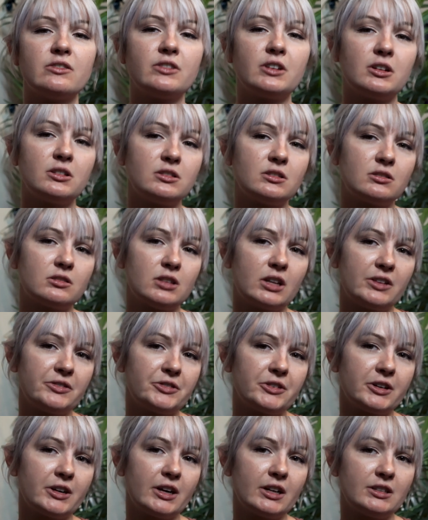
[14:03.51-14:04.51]
felt
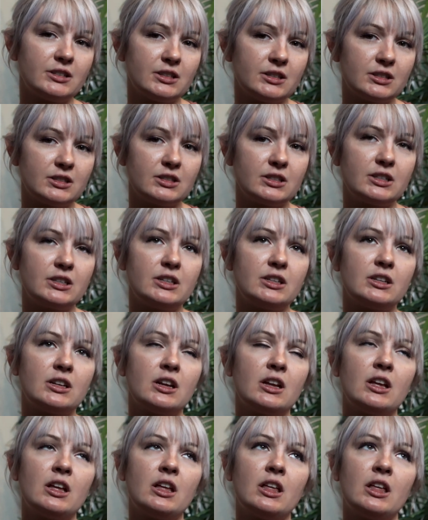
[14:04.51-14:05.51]
safer at Disney,
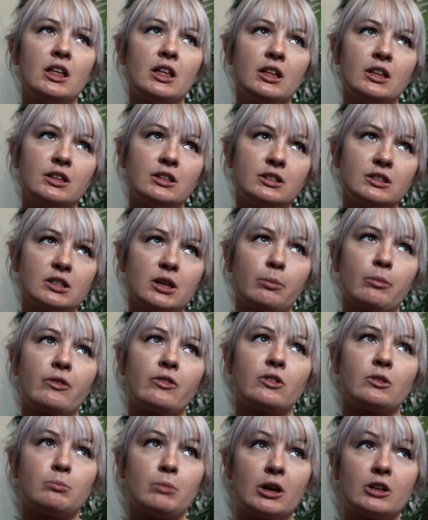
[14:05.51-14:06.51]
some of
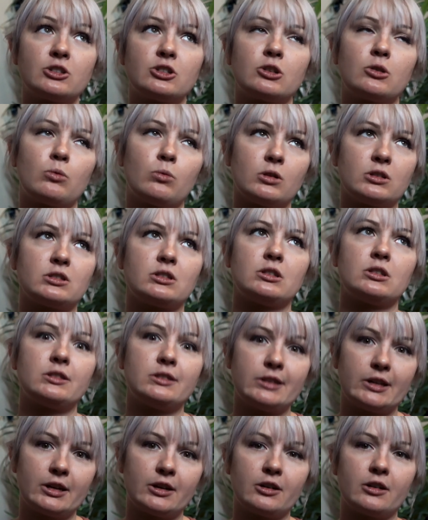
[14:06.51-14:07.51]
the magic wasn't
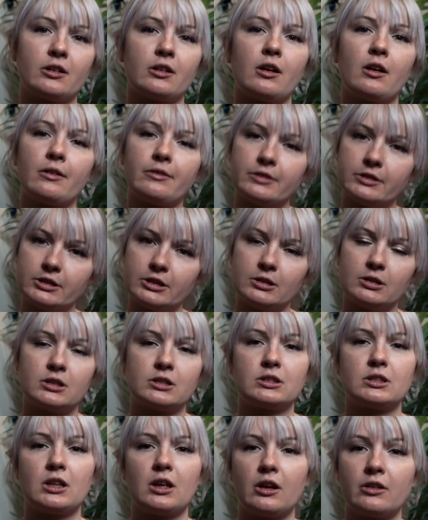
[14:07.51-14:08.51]
there, obviously,
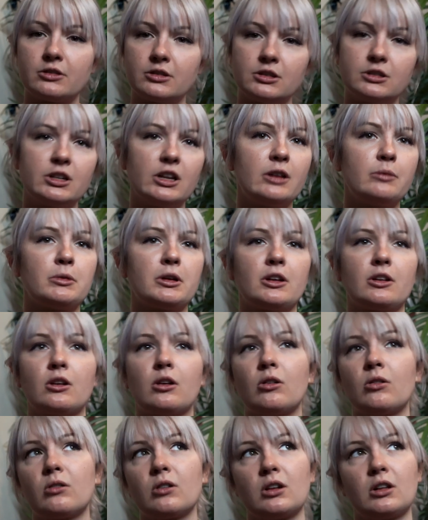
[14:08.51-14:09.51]
because the entertainment
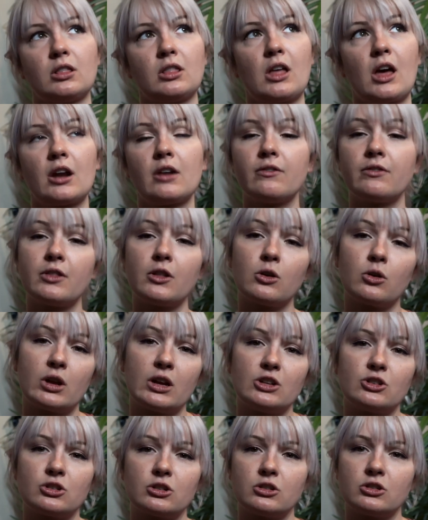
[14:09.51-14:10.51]
or a lot of
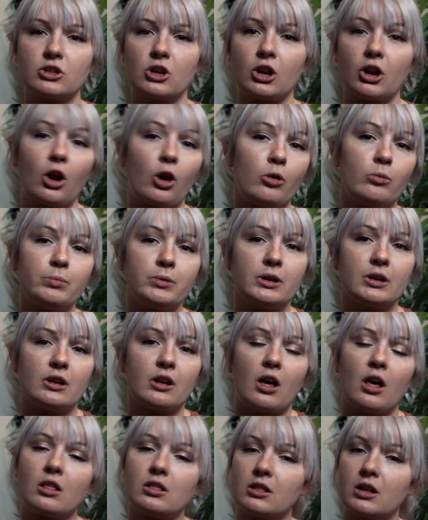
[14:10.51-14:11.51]
locations aren't open.
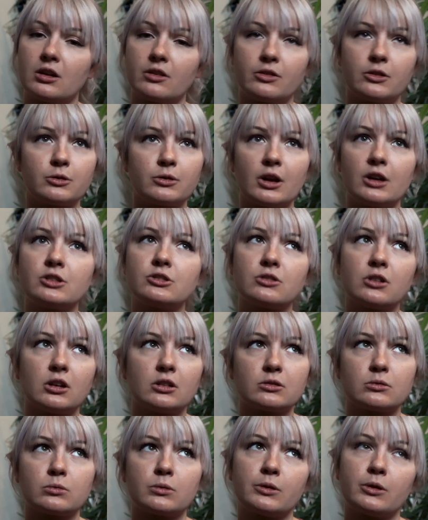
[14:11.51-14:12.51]
A lot of the
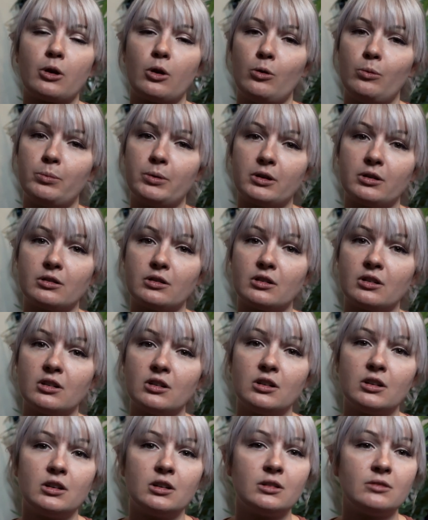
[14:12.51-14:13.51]
restaurants weren't open.
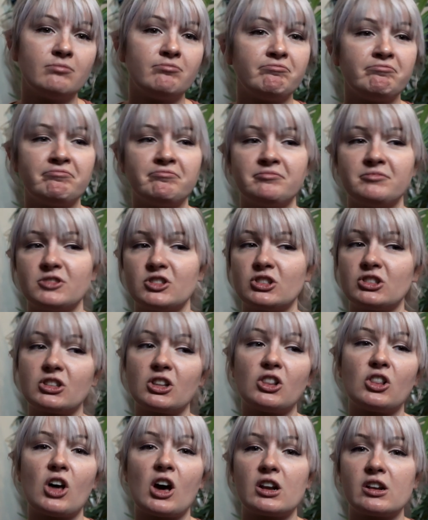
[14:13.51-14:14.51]
Just a
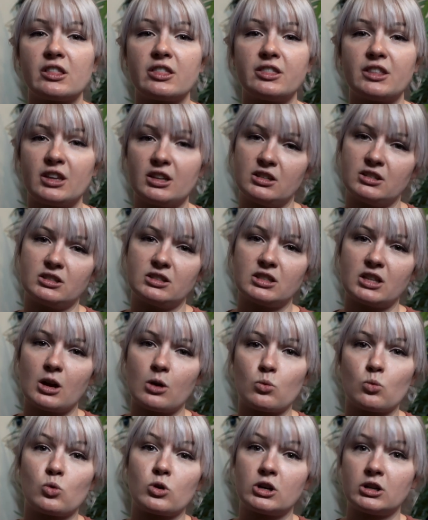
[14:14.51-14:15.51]
lot of things
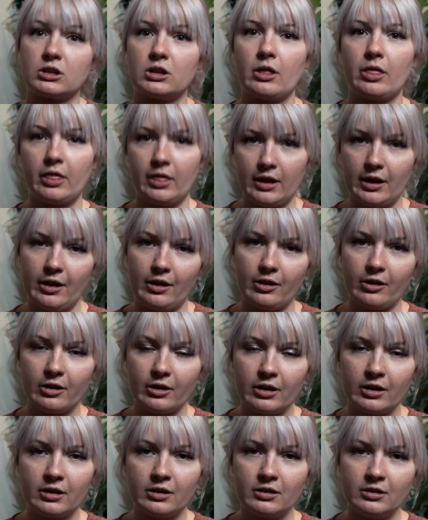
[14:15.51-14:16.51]
that weren't
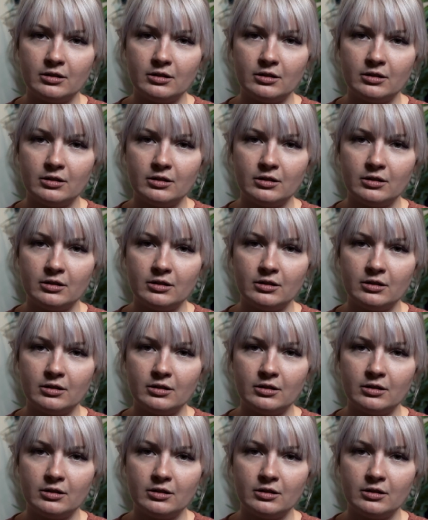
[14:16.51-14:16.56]
there